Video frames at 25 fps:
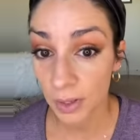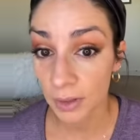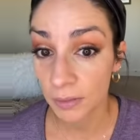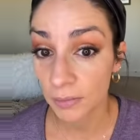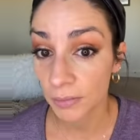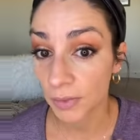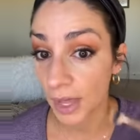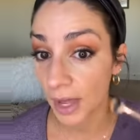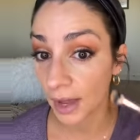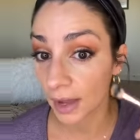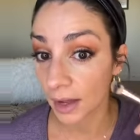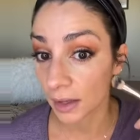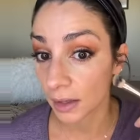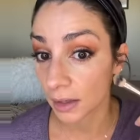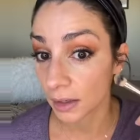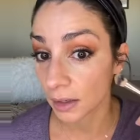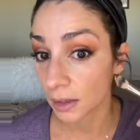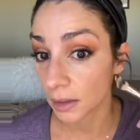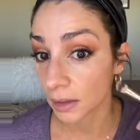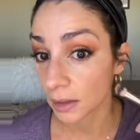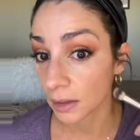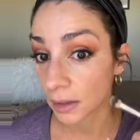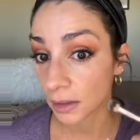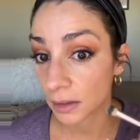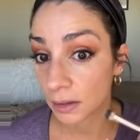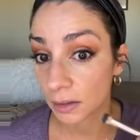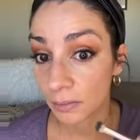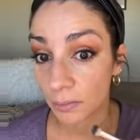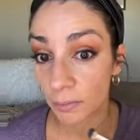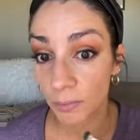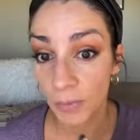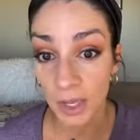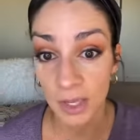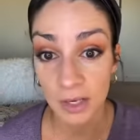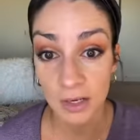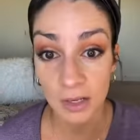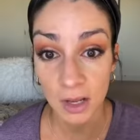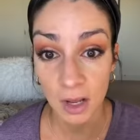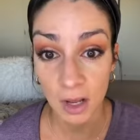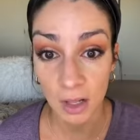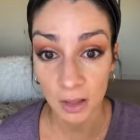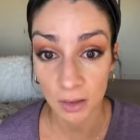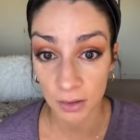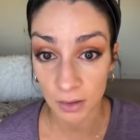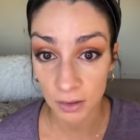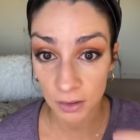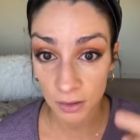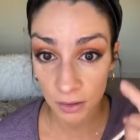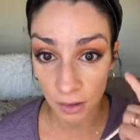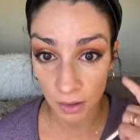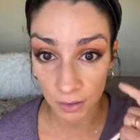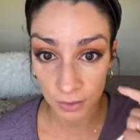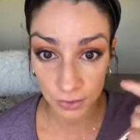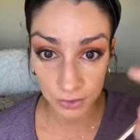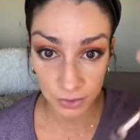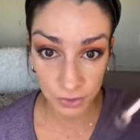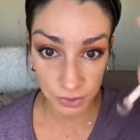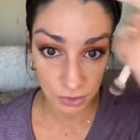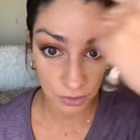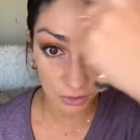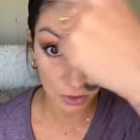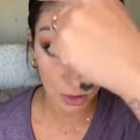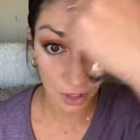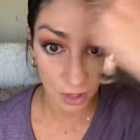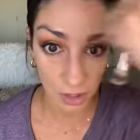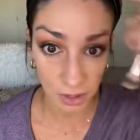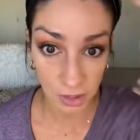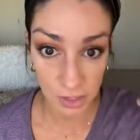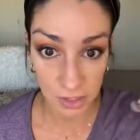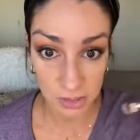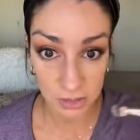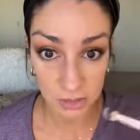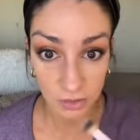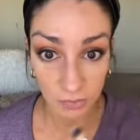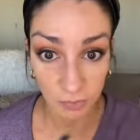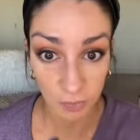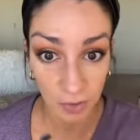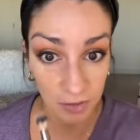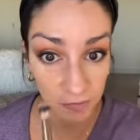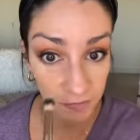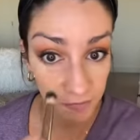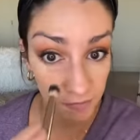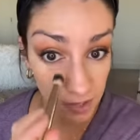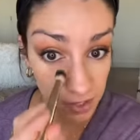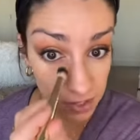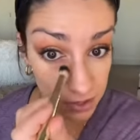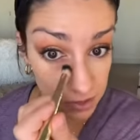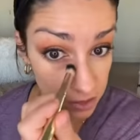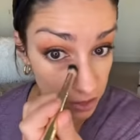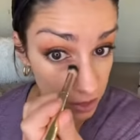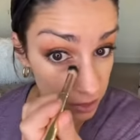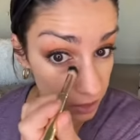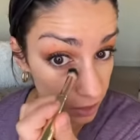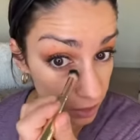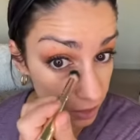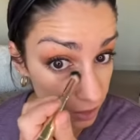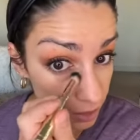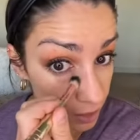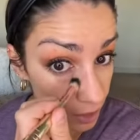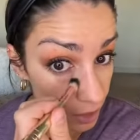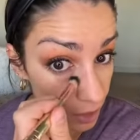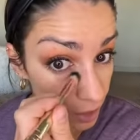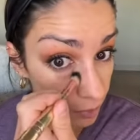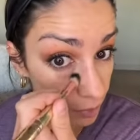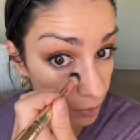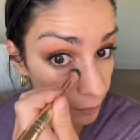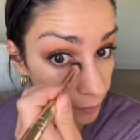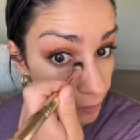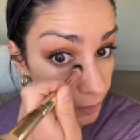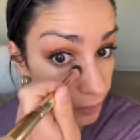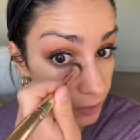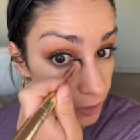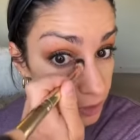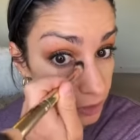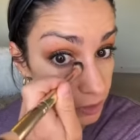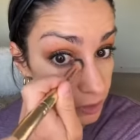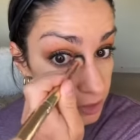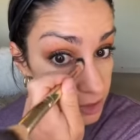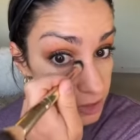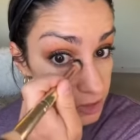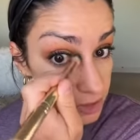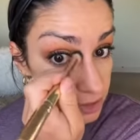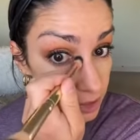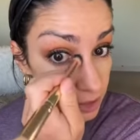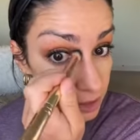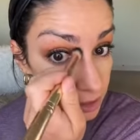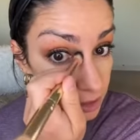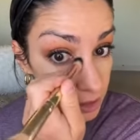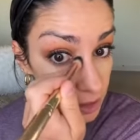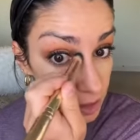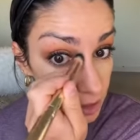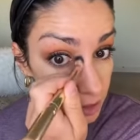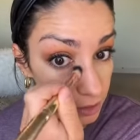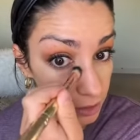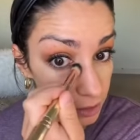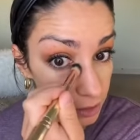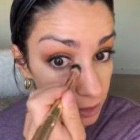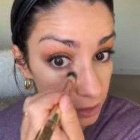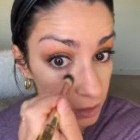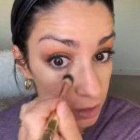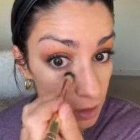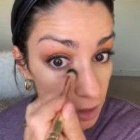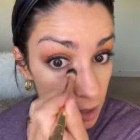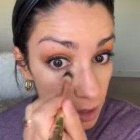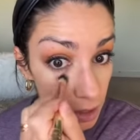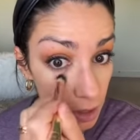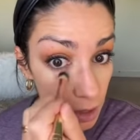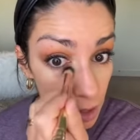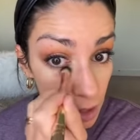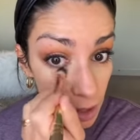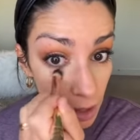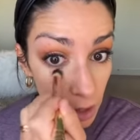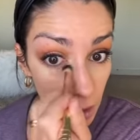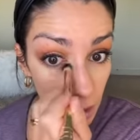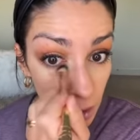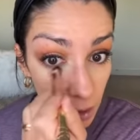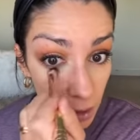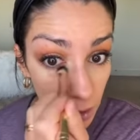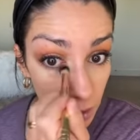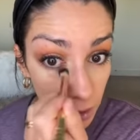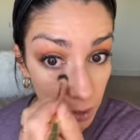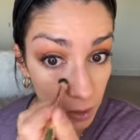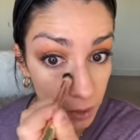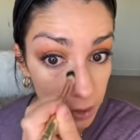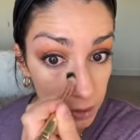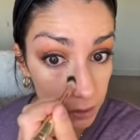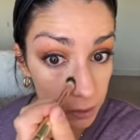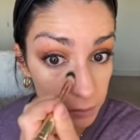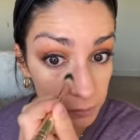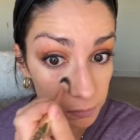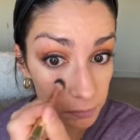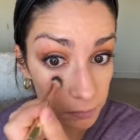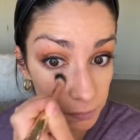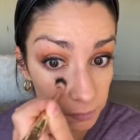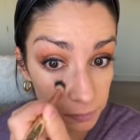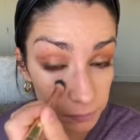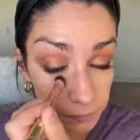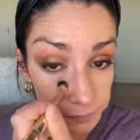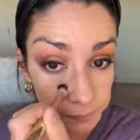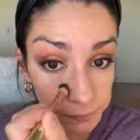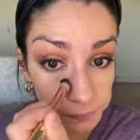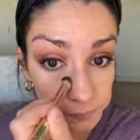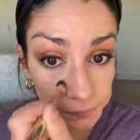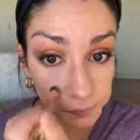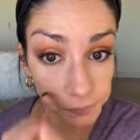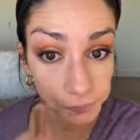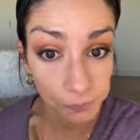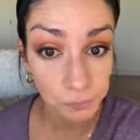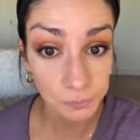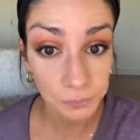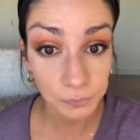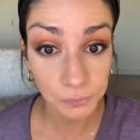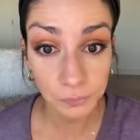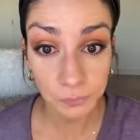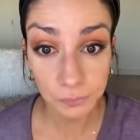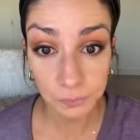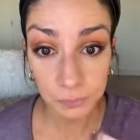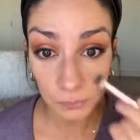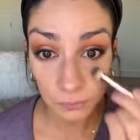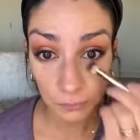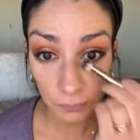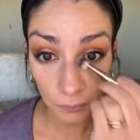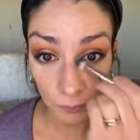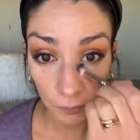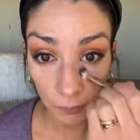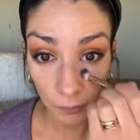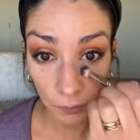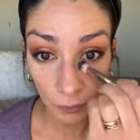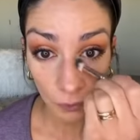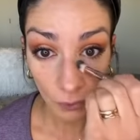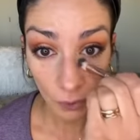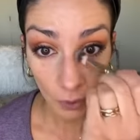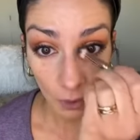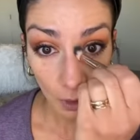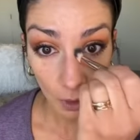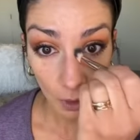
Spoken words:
So you can tell I only put that main color on certain areas of my face, and then now I'm putting this lighter color on